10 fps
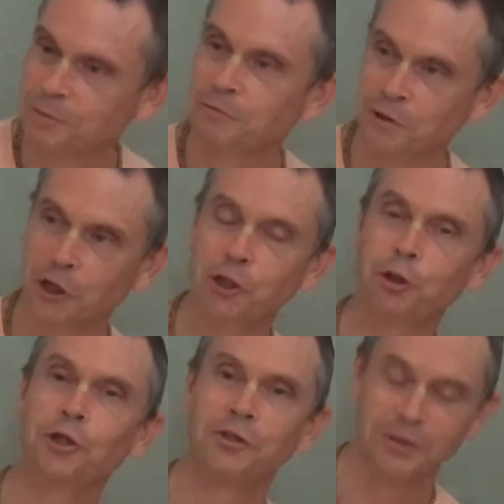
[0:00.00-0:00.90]
Very
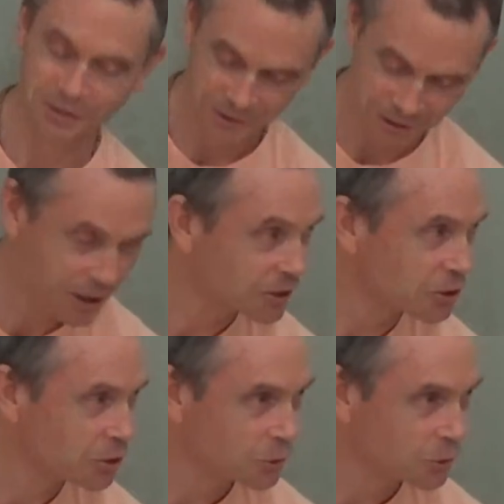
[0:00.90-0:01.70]
good. Yes.